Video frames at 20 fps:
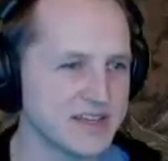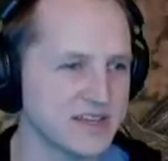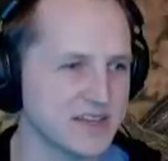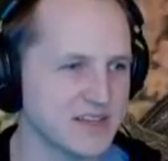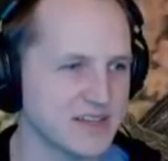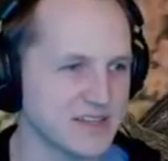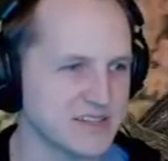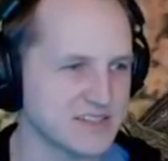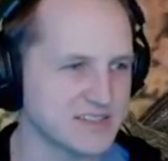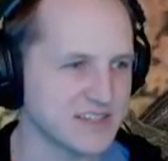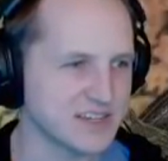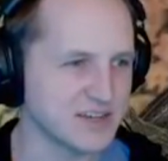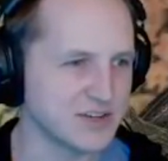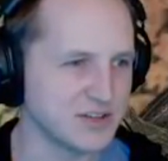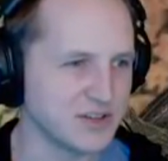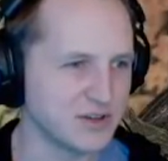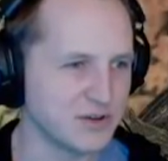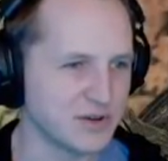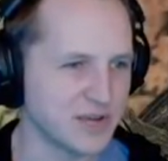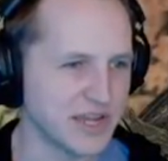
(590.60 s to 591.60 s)
a single
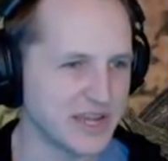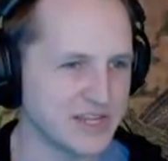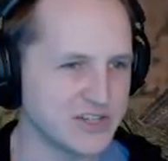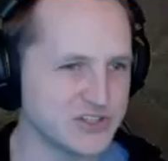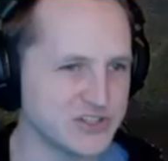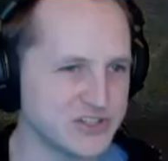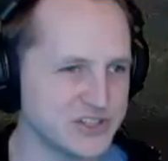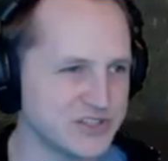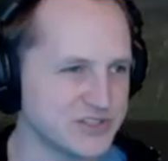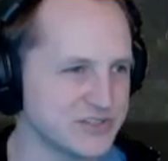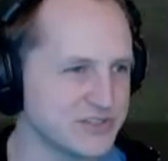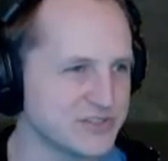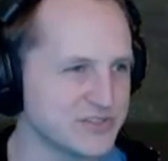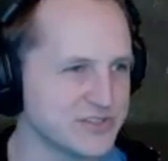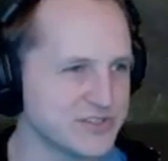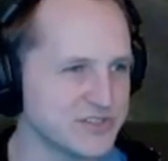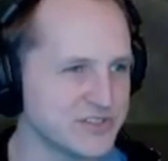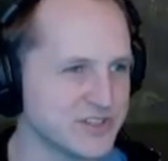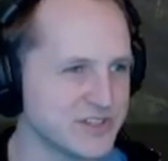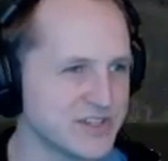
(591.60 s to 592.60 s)
location
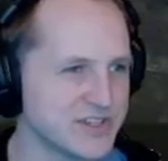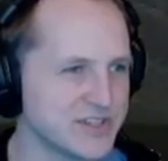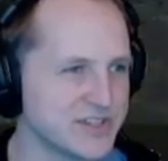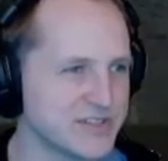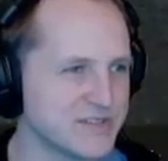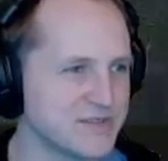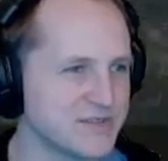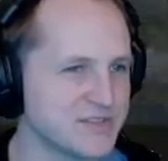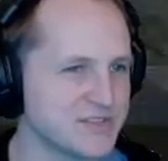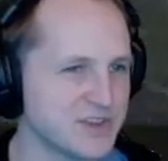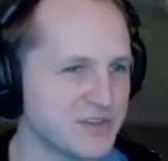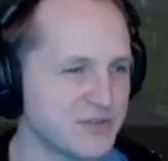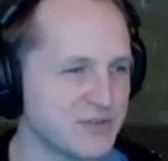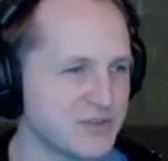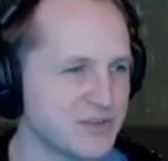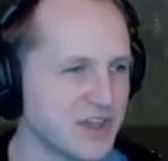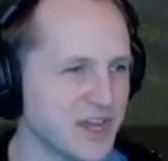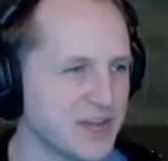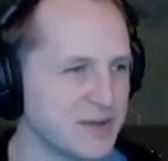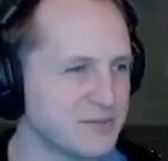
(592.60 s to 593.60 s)
several
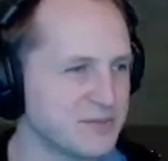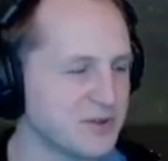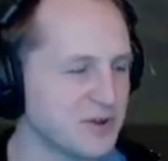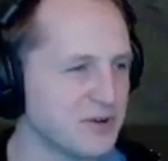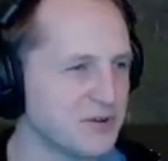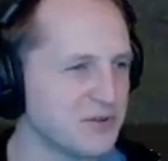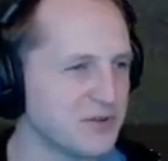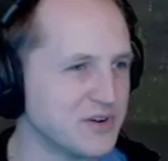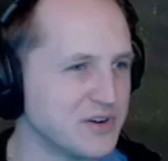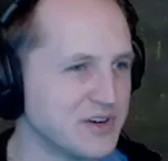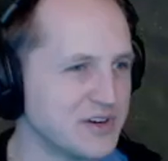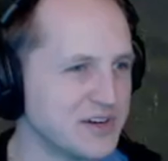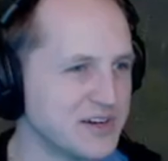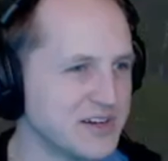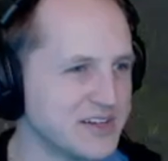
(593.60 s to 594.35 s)
times over,